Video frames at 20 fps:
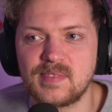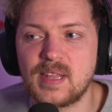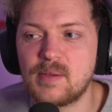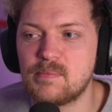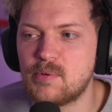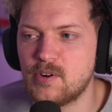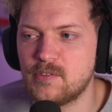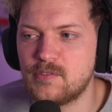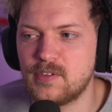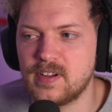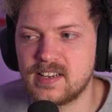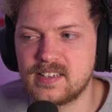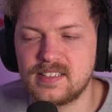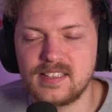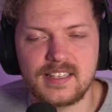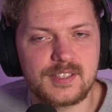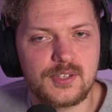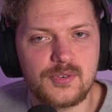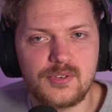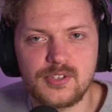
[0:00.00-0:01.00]
Perfect.
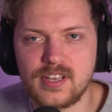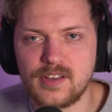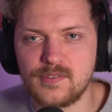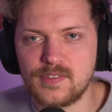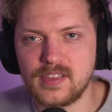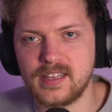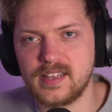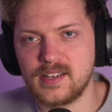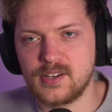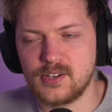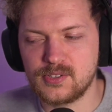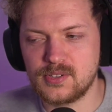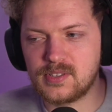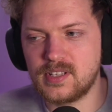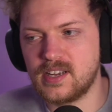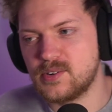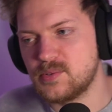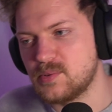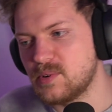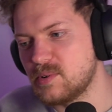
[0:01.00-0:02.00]
As soon as you have the link also
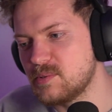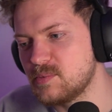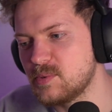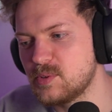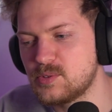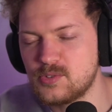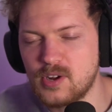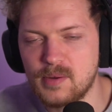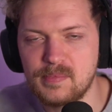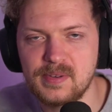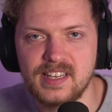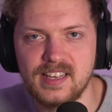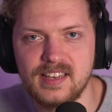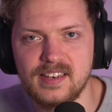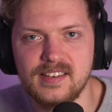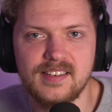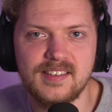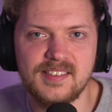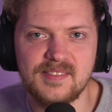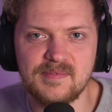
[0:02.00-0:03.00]
there, we'll drop it
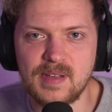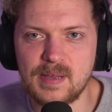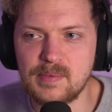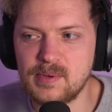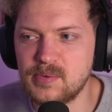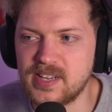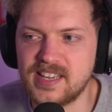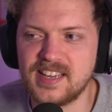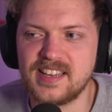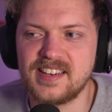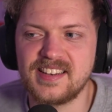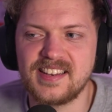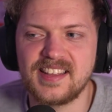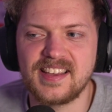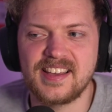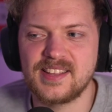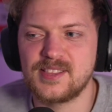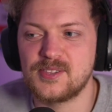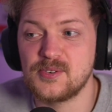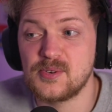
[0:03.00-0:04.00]
in. Maybe we
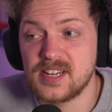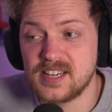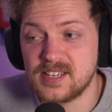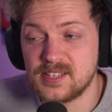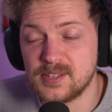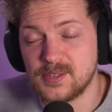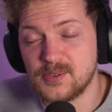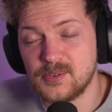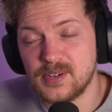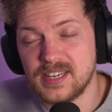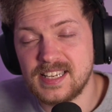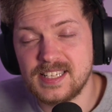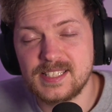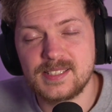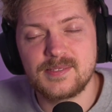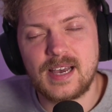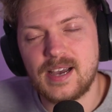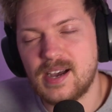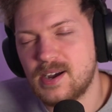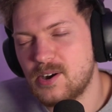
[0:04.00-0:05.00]
can do it until the release,
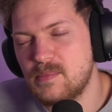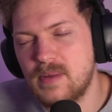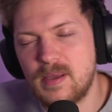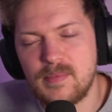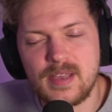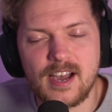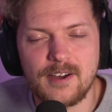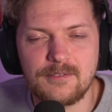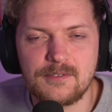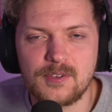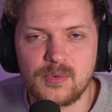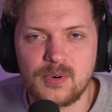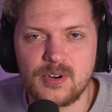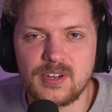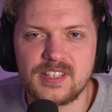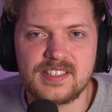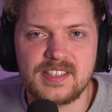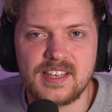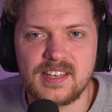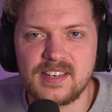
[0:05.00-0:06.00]
or maybe
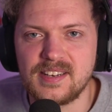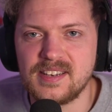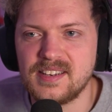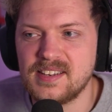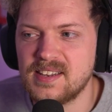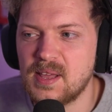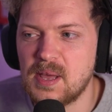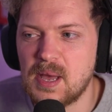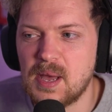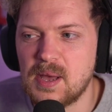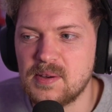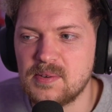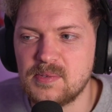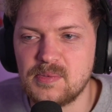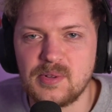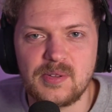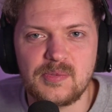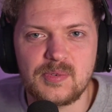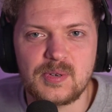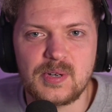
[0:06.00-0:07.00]
afterwards, then
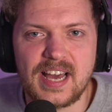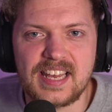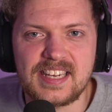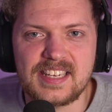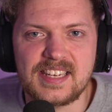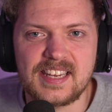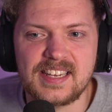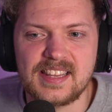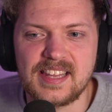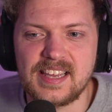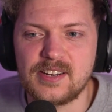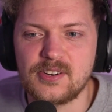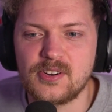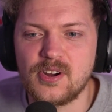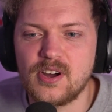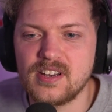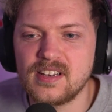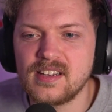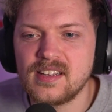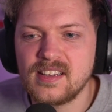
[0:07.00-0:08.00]
we'll edit it later
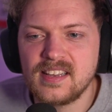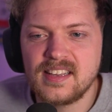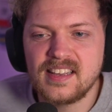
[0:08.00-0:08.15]
on.